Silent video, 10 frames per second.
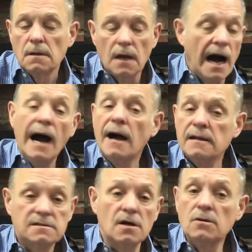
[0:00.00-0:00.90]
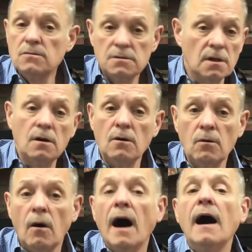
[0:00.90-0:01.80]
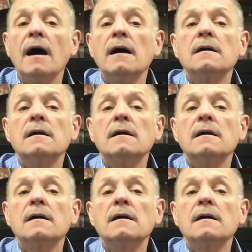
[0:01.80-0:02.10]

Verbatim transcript: I don't know why,